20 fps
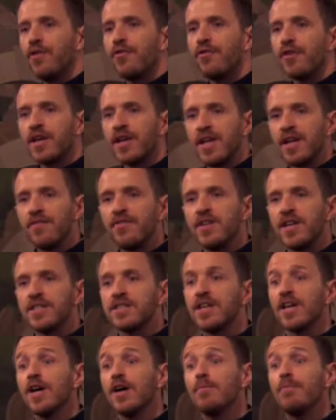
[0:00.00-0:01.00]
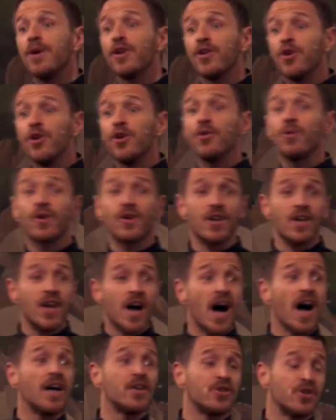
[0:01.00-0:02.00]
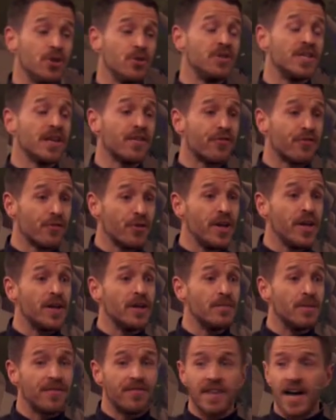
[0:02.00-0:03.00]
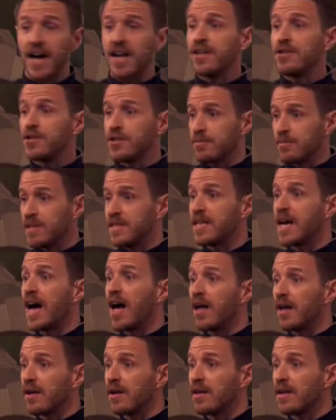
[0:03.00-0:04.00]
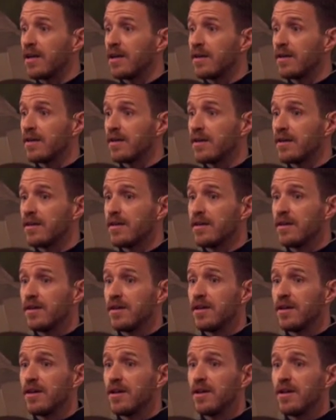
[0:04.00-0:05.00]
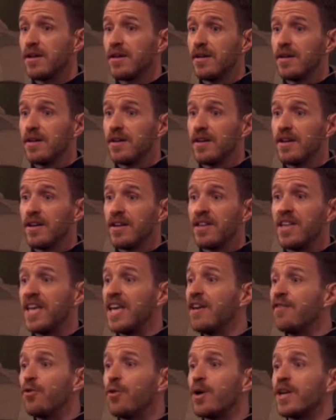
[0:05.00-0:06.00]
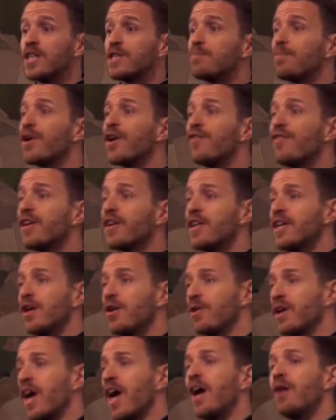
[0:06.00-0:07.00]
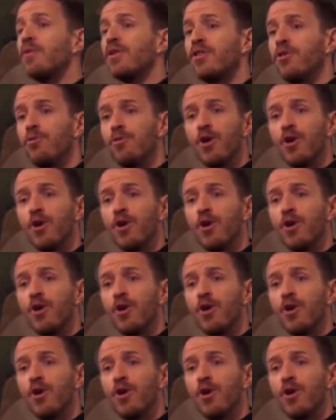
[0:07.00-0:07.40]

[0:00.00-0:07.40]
forgiveness, but you are not choosing freedom if that is your mentality. The evil one is perfectly okay with you